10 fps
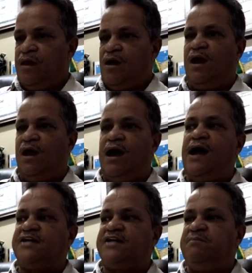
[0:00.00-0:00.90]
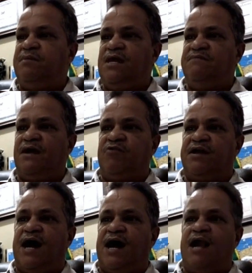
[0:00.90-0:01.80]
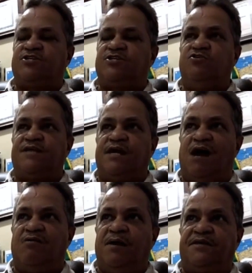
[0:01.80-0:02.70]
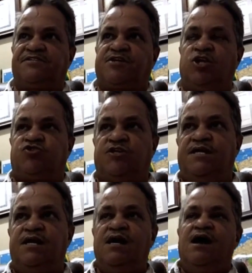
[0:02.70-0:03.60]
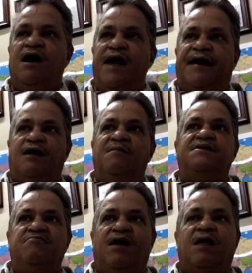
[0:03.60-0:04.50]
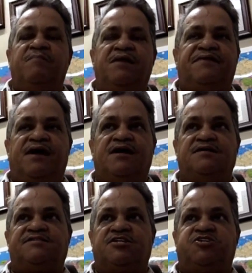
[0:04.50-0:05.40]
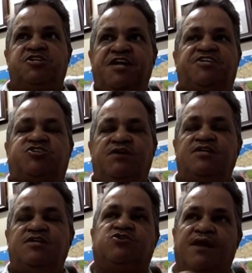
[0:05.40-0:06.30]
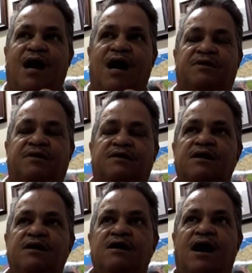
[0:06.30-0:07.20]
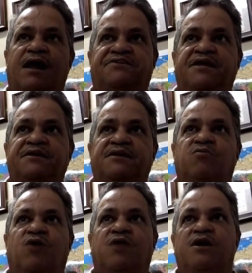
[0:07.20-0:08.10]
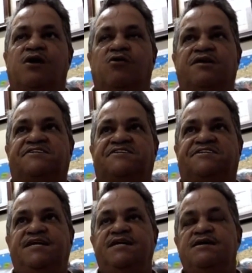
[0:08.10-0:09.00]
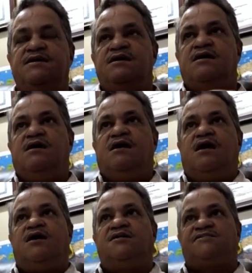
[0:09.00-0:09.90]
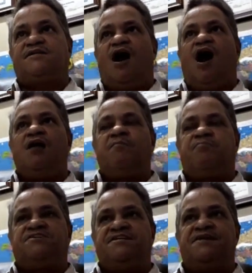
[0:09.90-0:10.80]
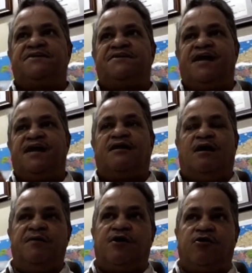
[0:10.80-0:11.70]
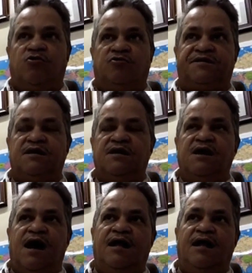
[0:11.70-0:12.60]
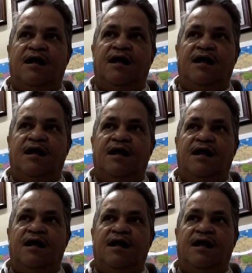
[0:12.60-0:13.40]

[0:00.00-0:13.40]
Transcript: Well, I actually believe that regardless of who's in government, this country, economic development the trajectory is going to happen. And I think that what we are going to see is unprecedented economic growth. And I'll tell you why.